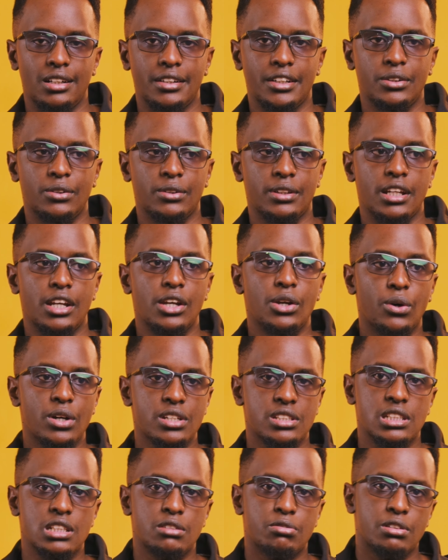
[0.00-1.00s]
you know, the
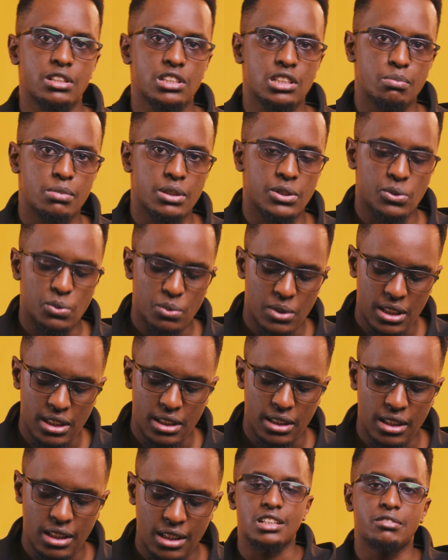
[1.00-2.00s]
noise difference
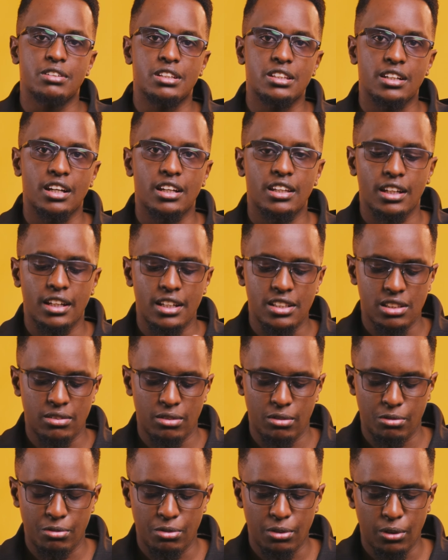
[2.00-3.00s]
between the A7 III and the
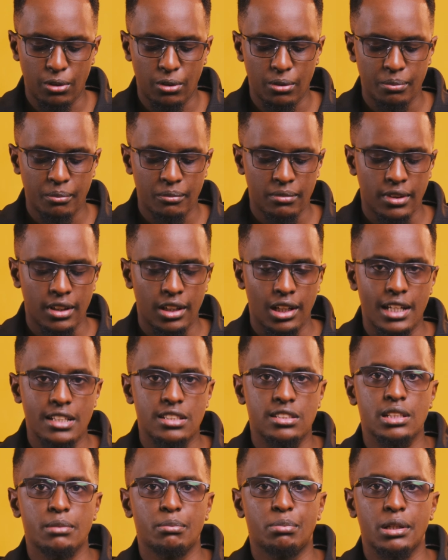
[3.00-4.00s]
A7 IV, and I
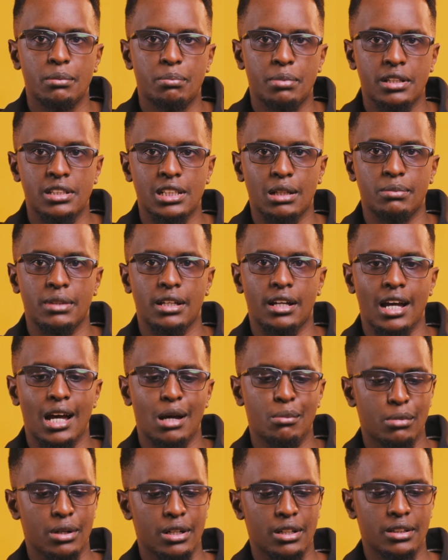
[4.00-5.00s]
simply picked up the
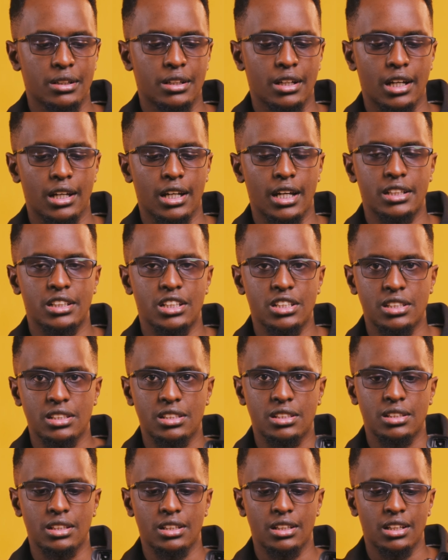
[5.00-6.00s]
camera and I
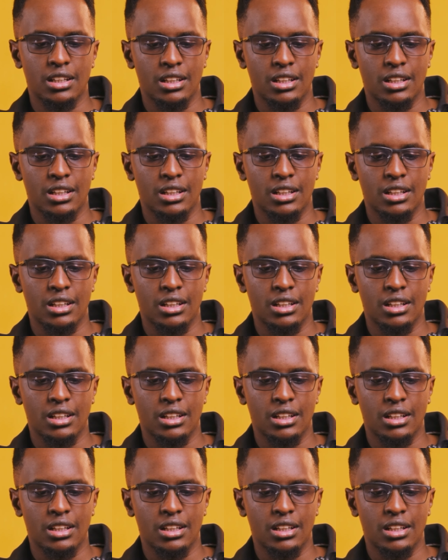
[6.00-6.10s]
just